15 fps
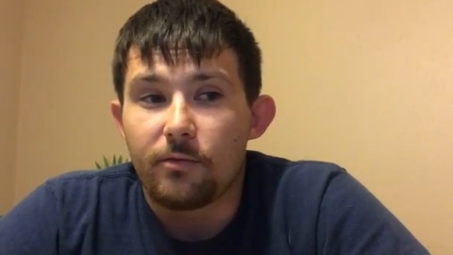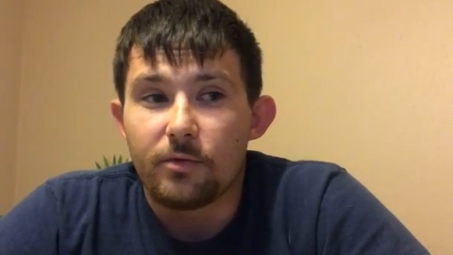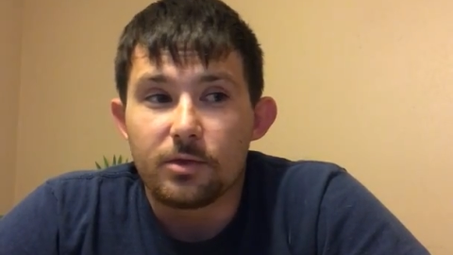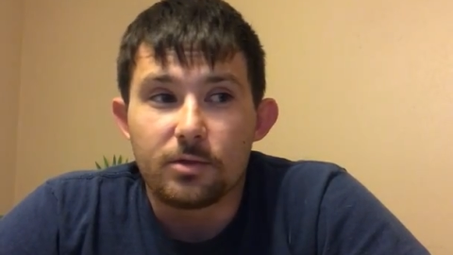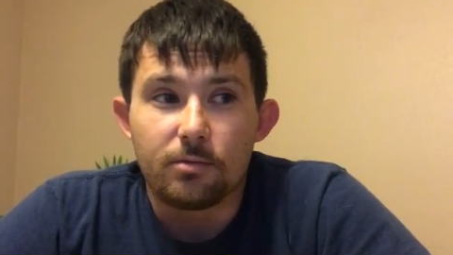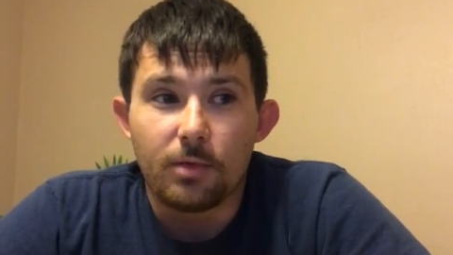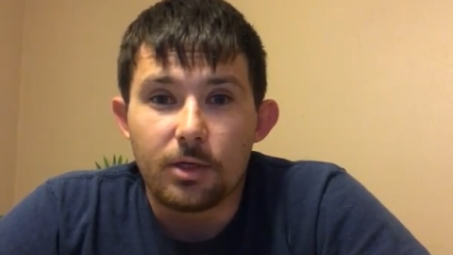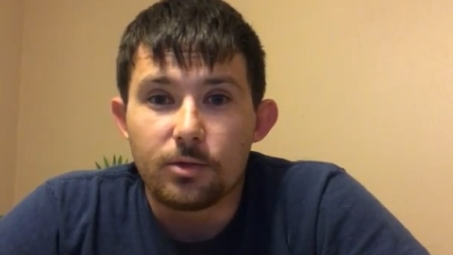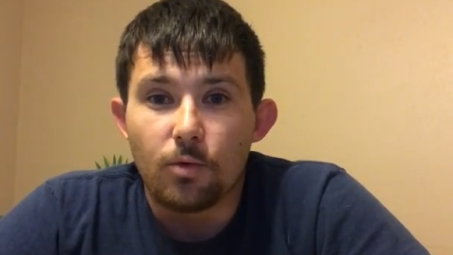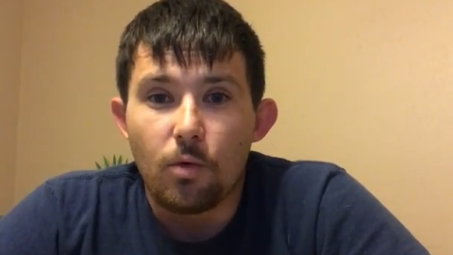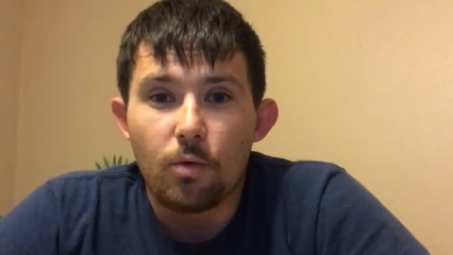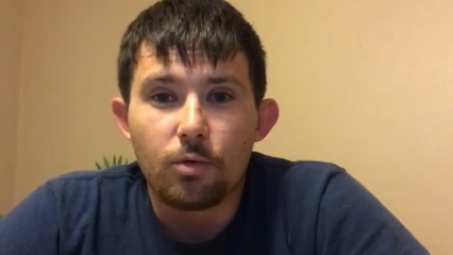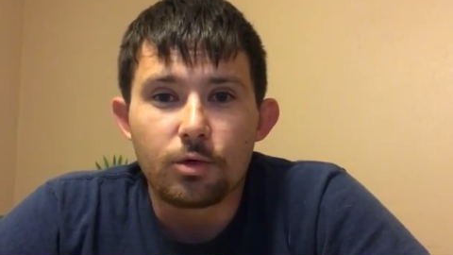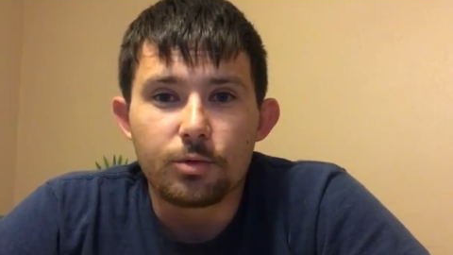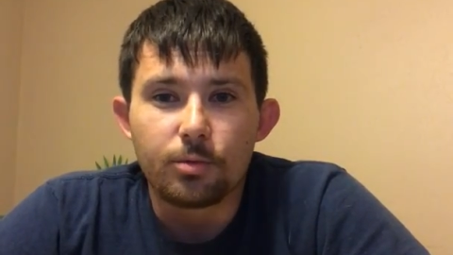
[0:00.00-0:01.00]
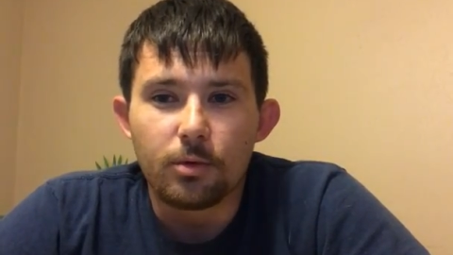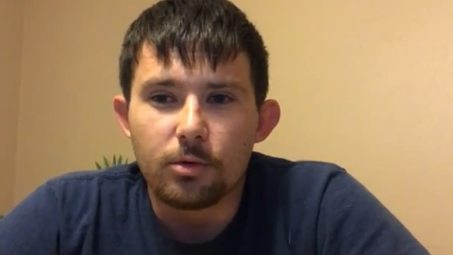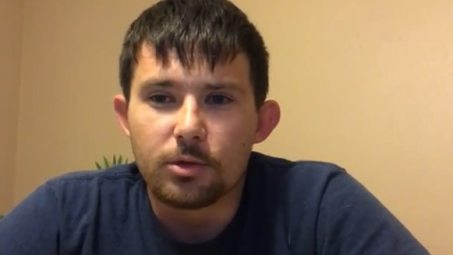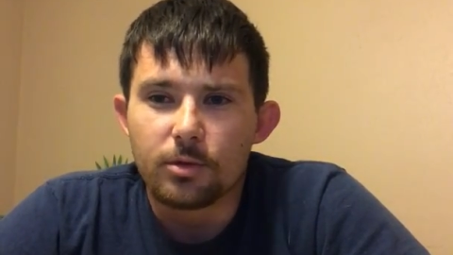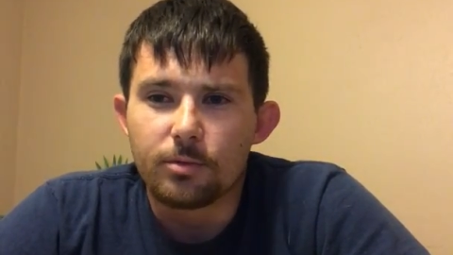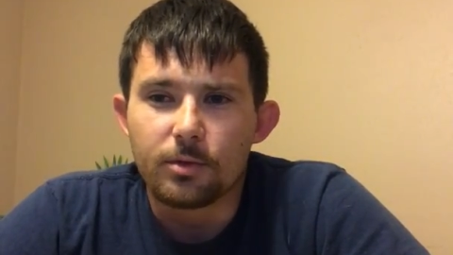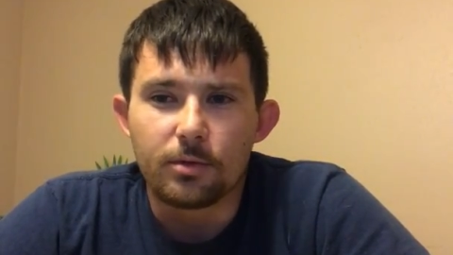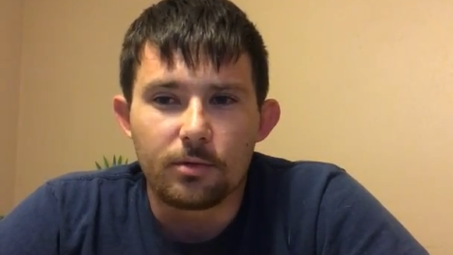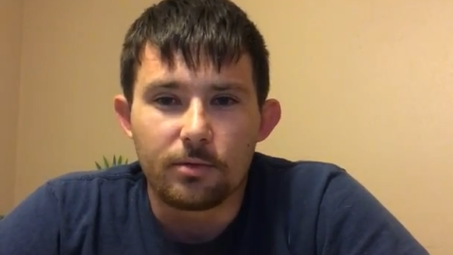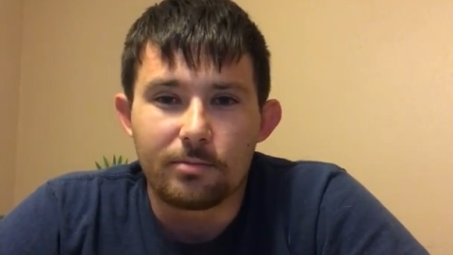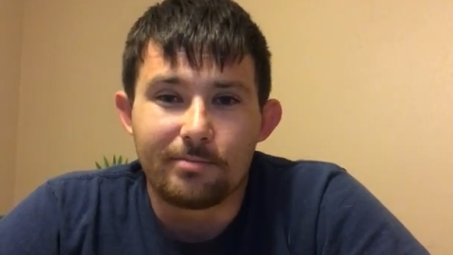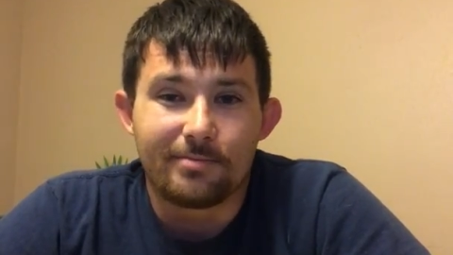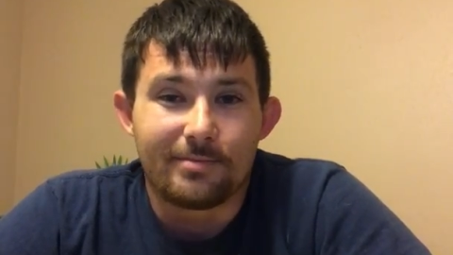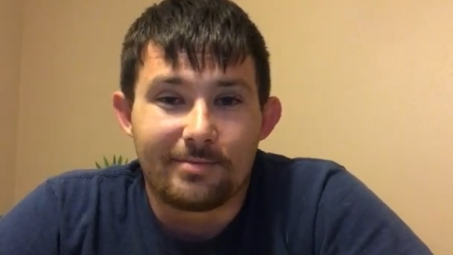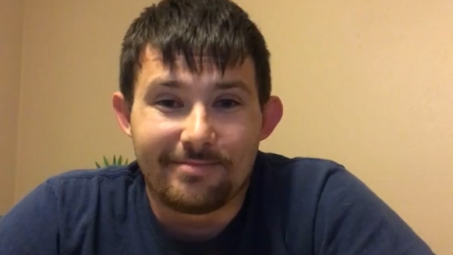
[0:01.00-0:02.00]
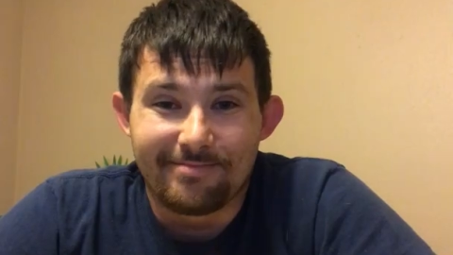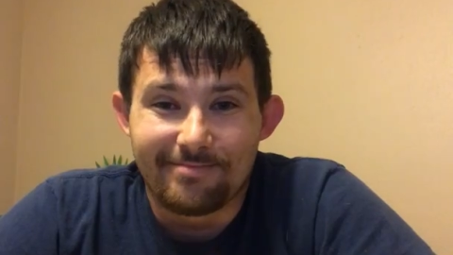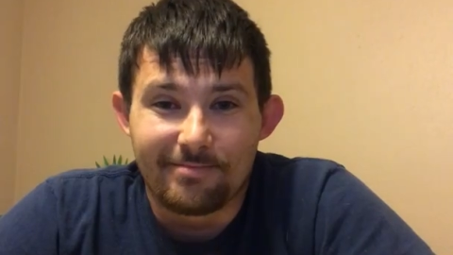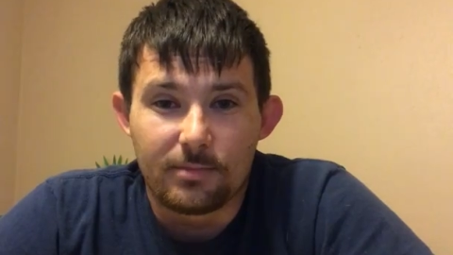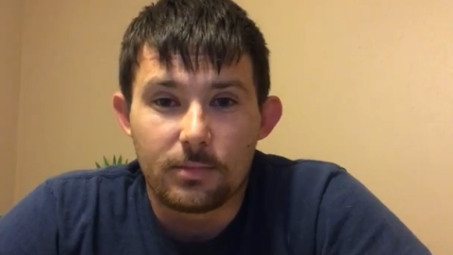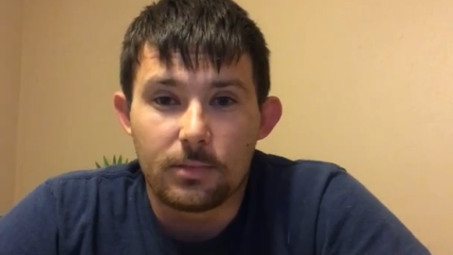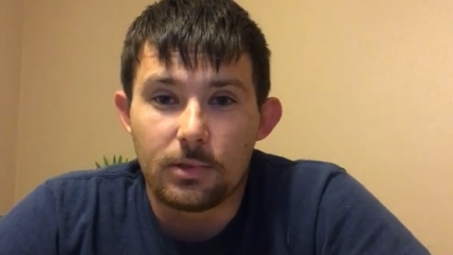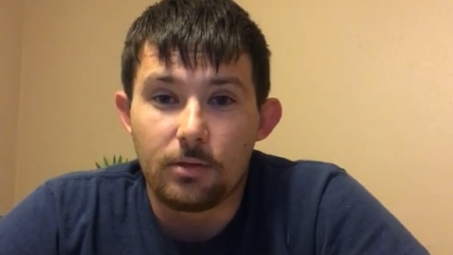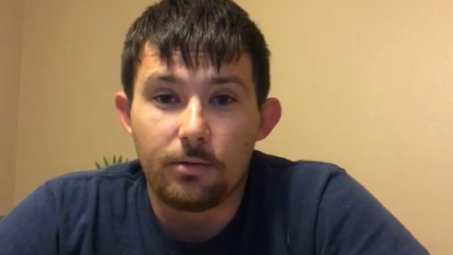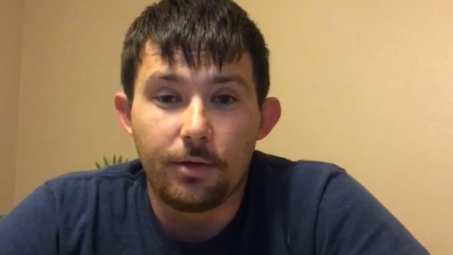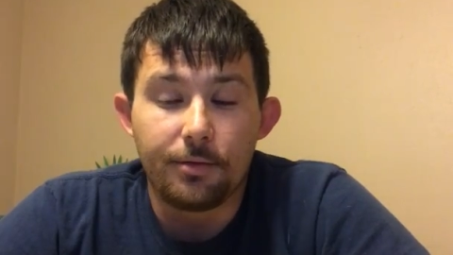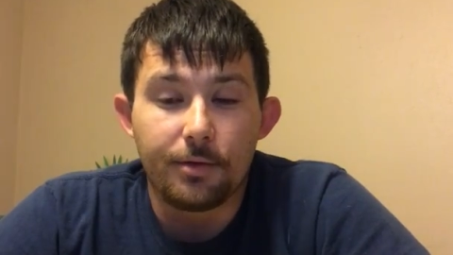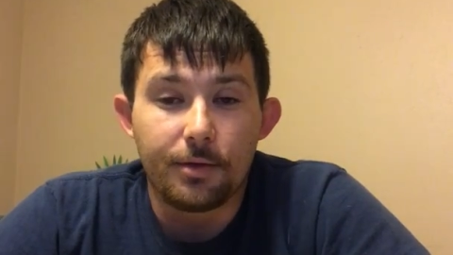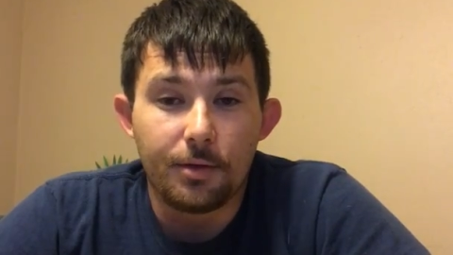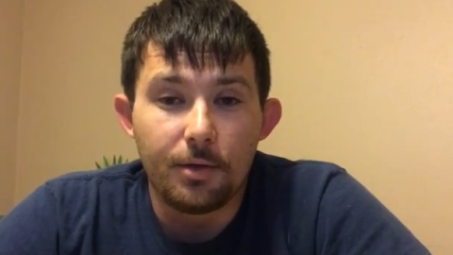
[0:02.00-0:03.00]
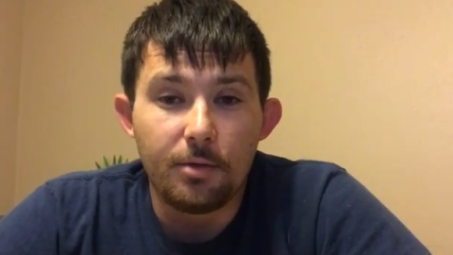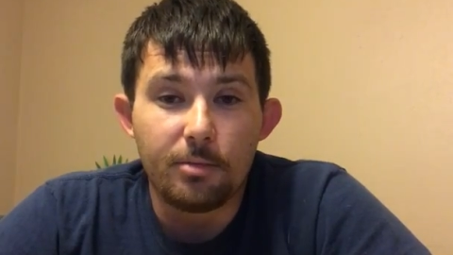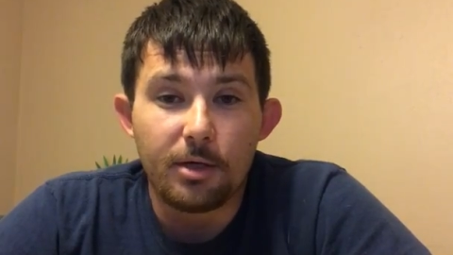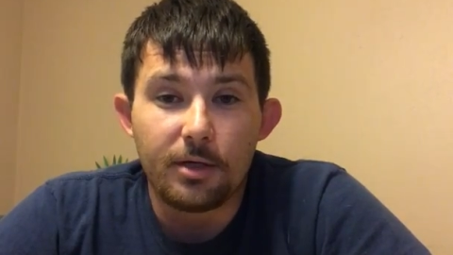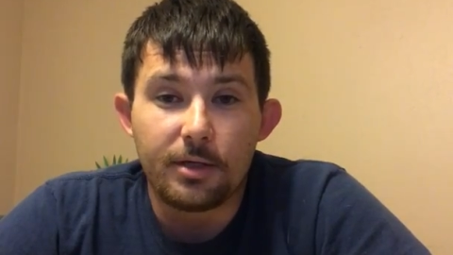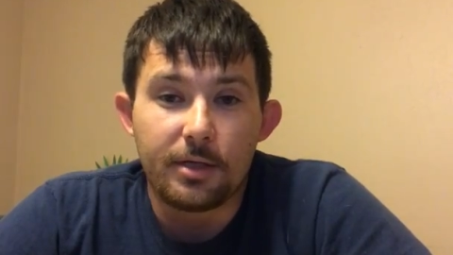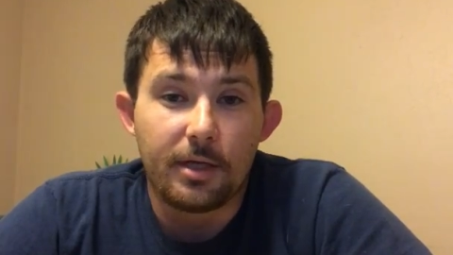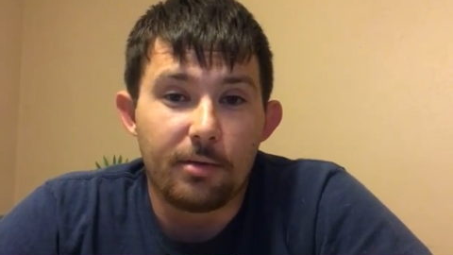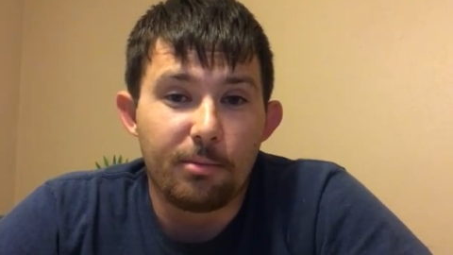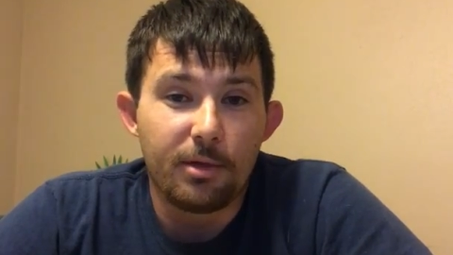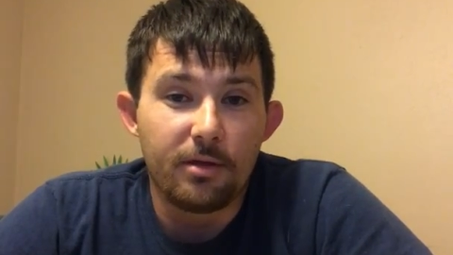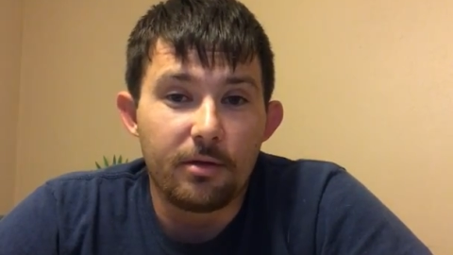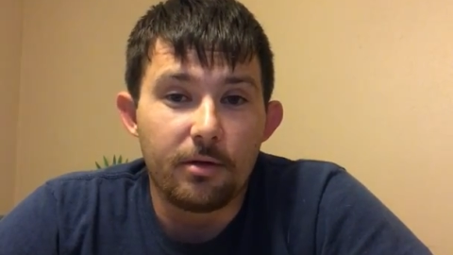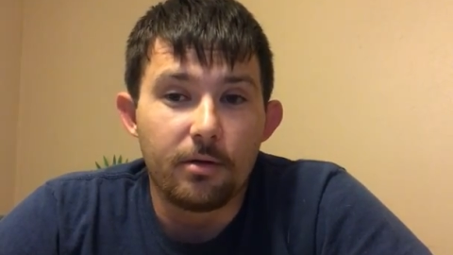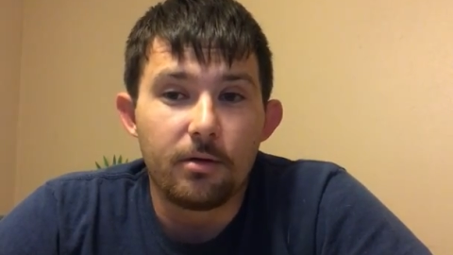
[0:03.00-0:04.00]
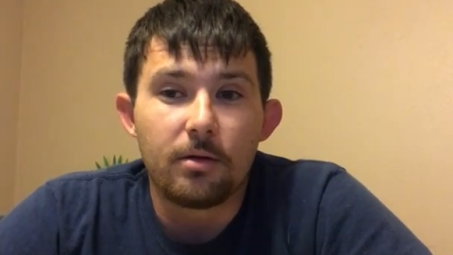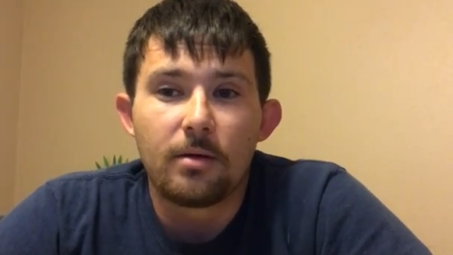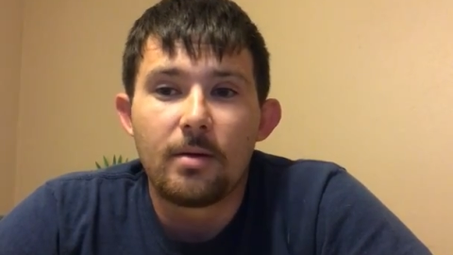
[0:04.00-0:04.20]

if there's a major oil spill or something, nothing you can do about it, you can't be there.